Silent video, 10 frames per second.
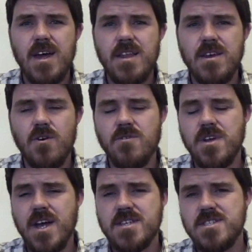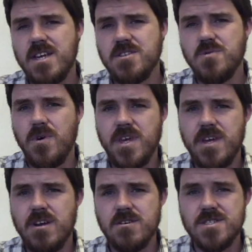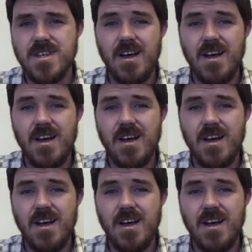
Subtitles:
and that over the next 10 to 20 years,